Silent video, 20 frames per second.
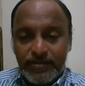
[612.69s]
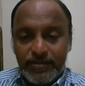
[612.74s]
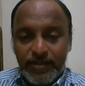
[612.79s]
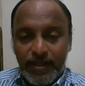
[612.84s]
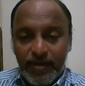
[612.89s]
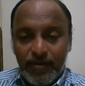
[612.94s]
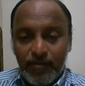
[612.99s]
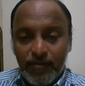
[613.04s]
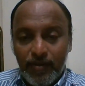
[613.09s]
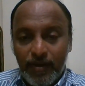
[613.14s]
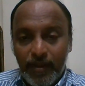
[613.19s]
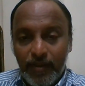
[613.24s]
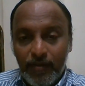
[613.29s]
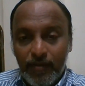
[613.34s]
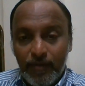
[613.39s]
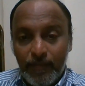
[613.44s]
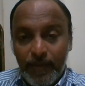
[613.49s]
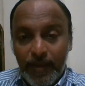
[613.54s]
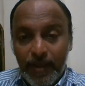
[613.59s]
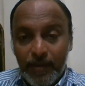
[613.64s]
then only you will
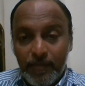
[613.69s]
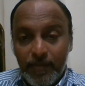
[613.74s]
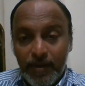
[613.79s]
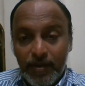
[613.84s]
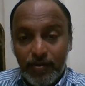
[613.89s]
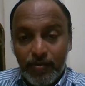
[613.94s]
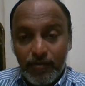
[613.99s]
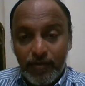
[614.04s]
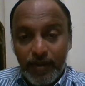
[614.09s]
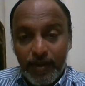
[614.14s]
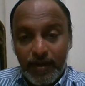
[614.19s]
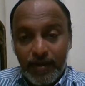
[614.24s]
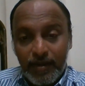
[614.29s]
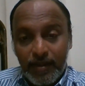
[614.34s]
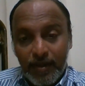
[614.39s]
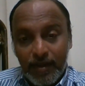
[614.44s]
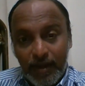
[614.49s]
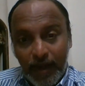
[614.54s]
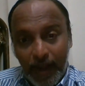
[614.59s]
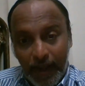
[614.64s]
be able to get
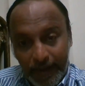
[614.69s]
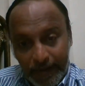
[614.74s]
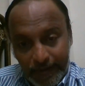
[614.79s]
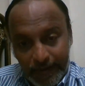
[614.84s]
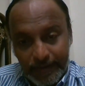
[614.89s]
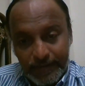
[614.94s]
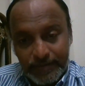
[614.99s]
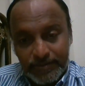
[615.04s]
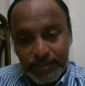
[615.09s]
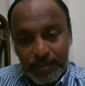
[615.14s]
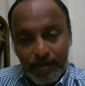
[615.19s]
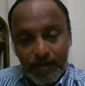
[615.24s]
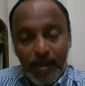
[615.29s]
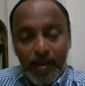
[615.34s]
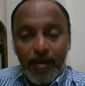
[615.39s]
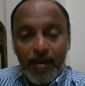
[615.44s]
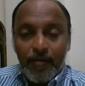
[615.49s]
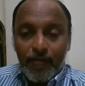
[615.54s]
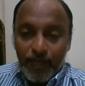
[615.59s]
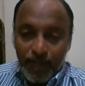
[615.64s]
the right result
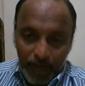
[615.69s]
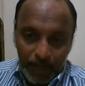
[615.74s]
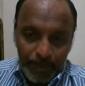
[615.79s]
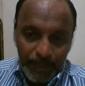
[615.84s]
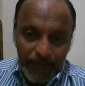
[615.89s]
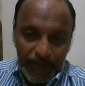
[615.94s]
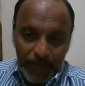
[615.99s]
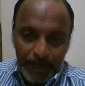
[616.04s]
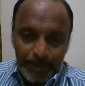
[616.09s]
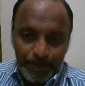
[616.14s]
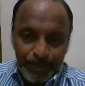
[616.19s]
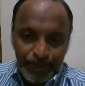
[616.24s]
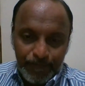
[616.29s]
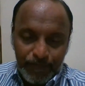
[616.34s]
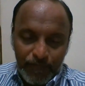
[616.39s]
from them.